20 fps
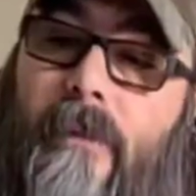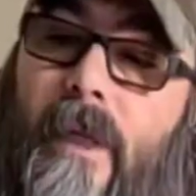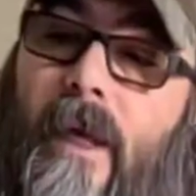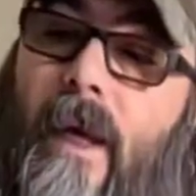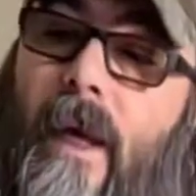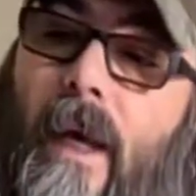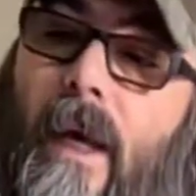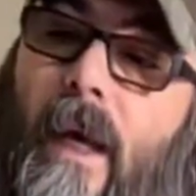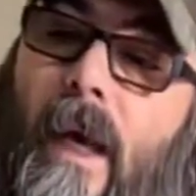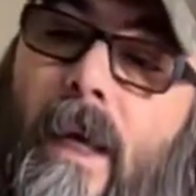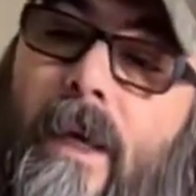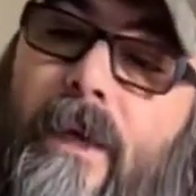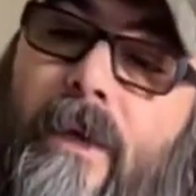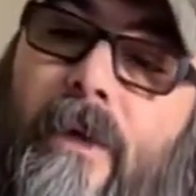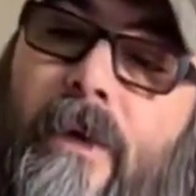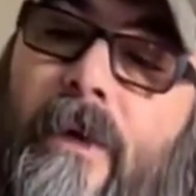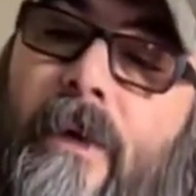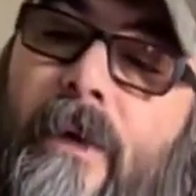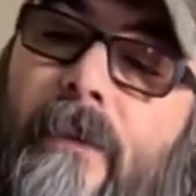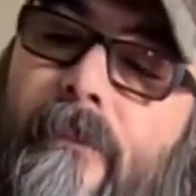Yeah, I
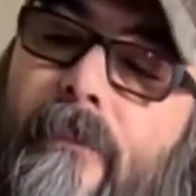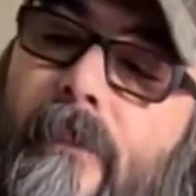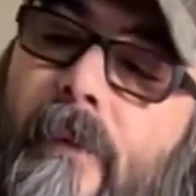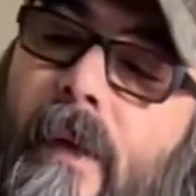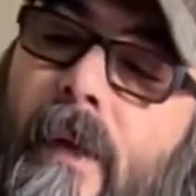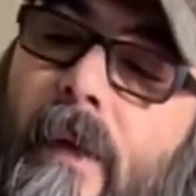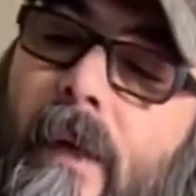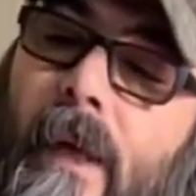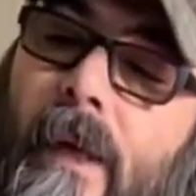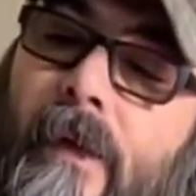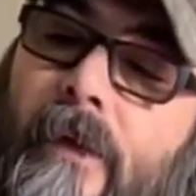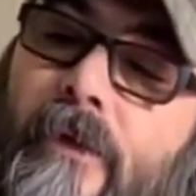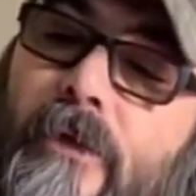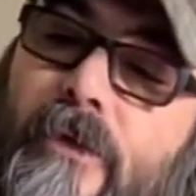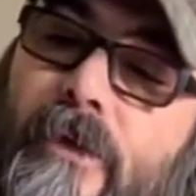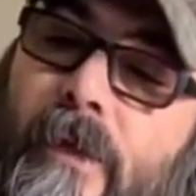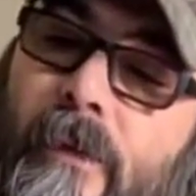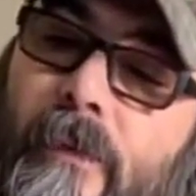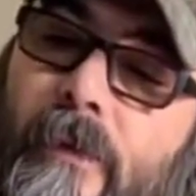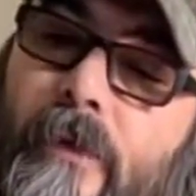hear you. I
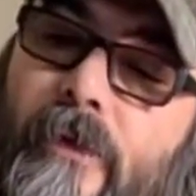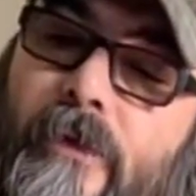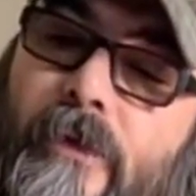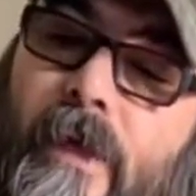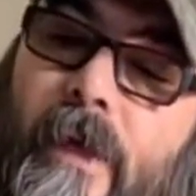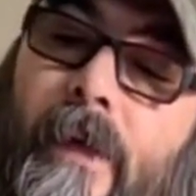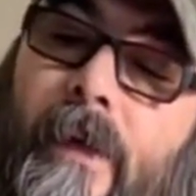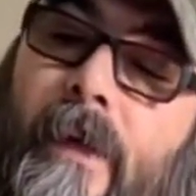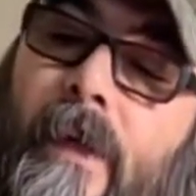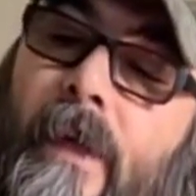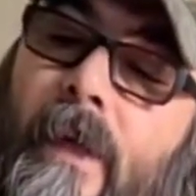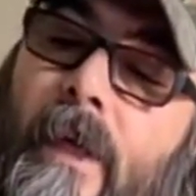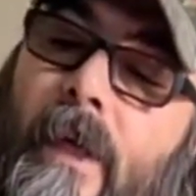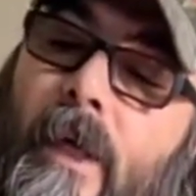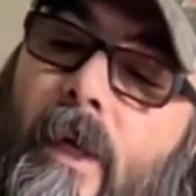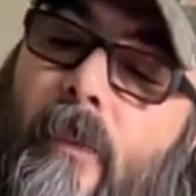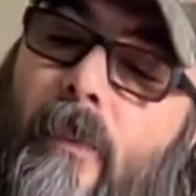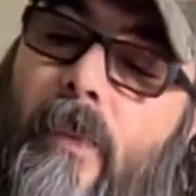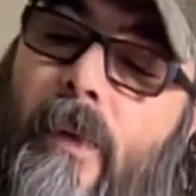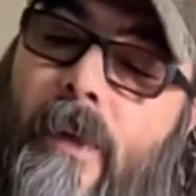understand what you're saying,
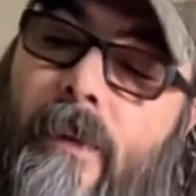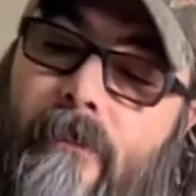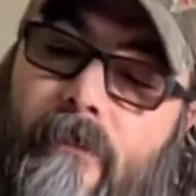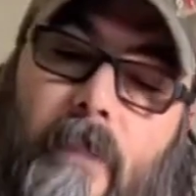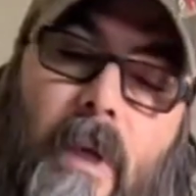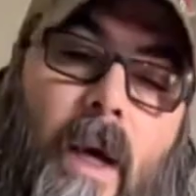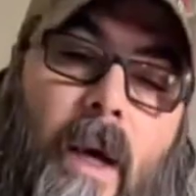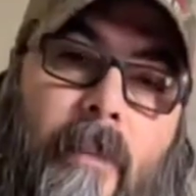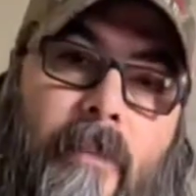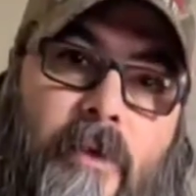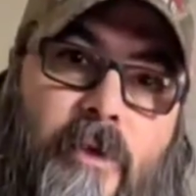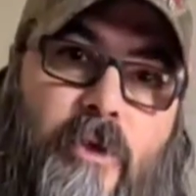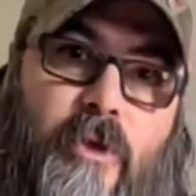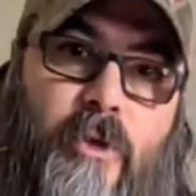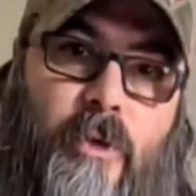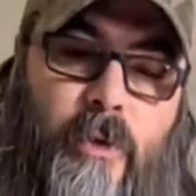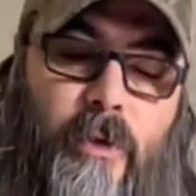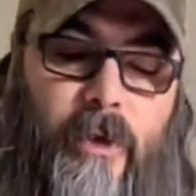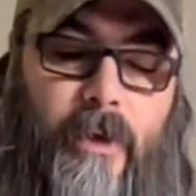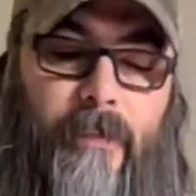but I'm the
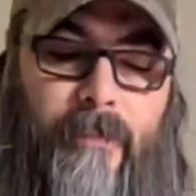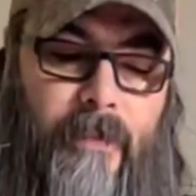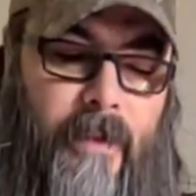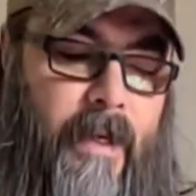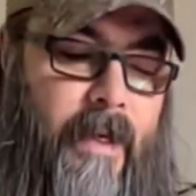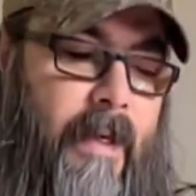shooter,